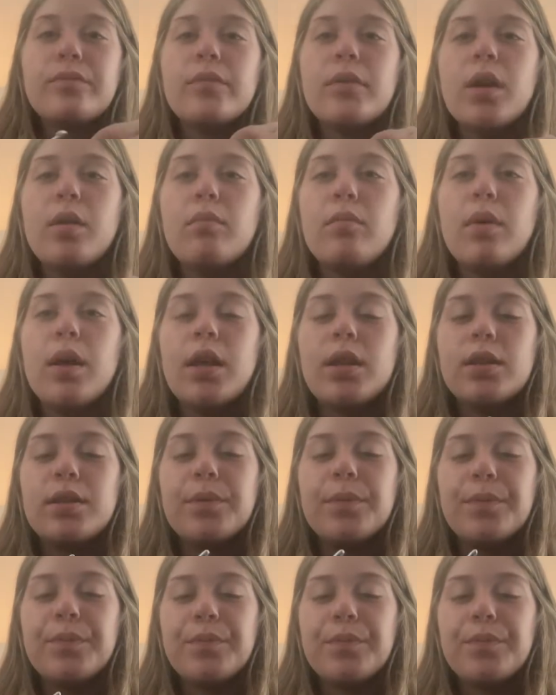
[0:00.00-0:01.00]
But
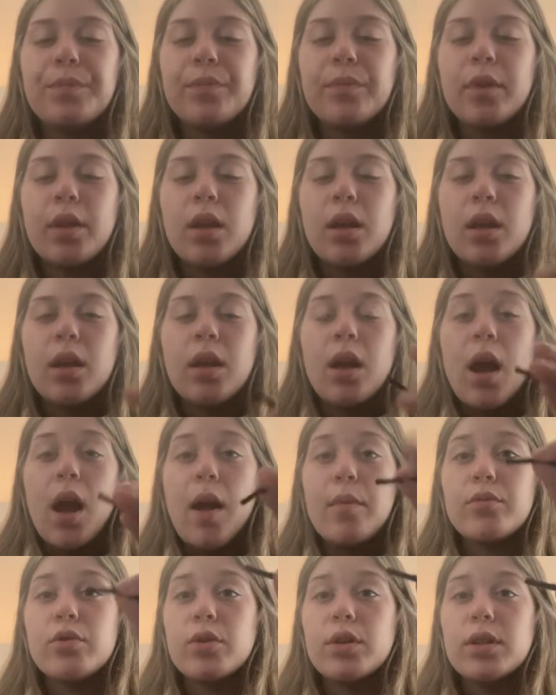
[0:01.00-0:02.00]

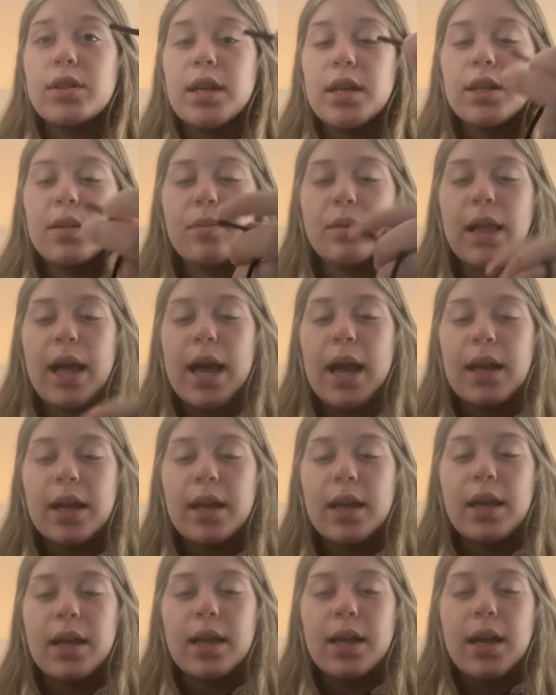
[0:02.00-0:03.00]
I'm just going to take the black,
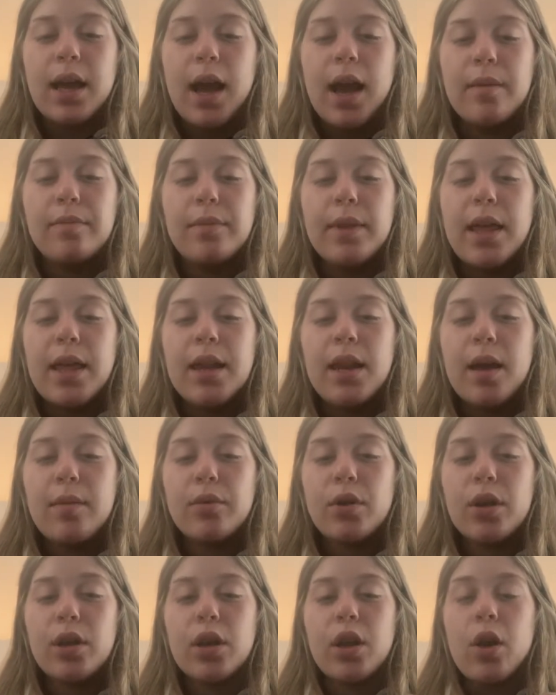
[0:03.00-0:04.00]
and then I'm
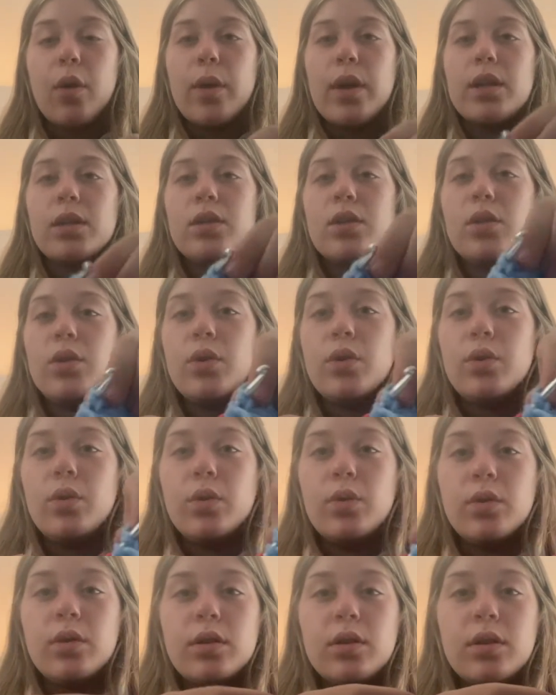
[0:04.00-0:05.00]
going to go
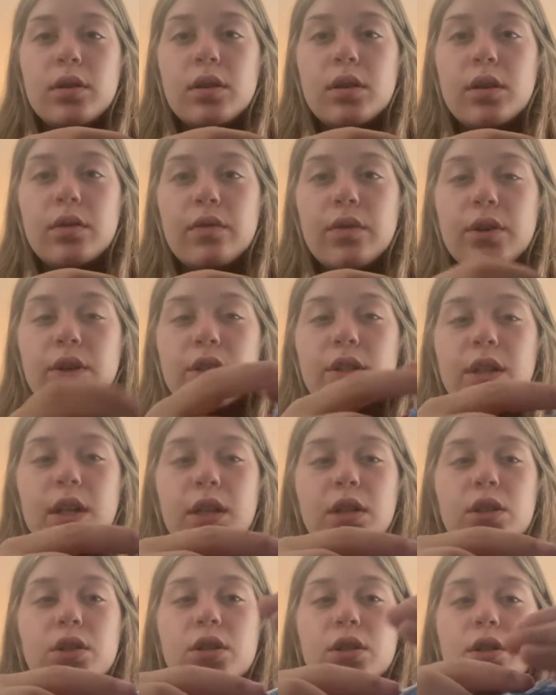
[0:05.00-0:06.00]
into the first
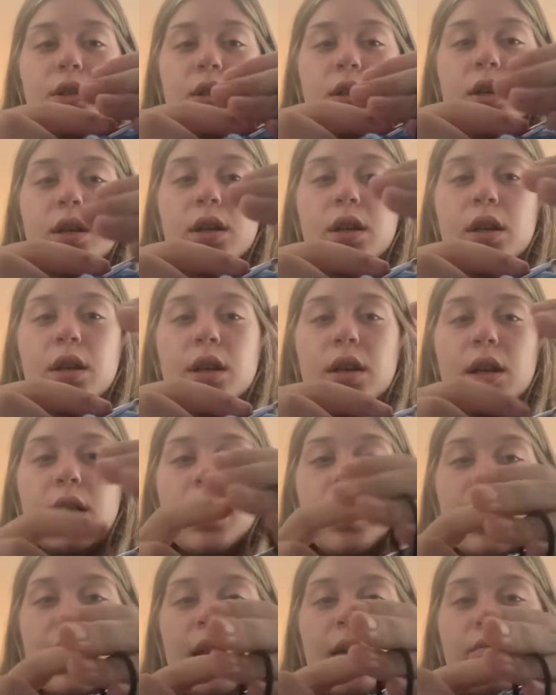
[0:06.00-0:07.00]
stitch,
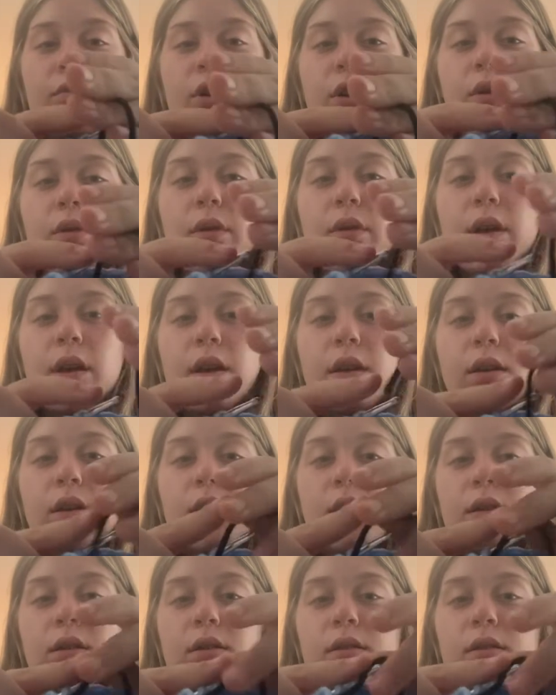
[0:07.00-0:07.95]
and I'm going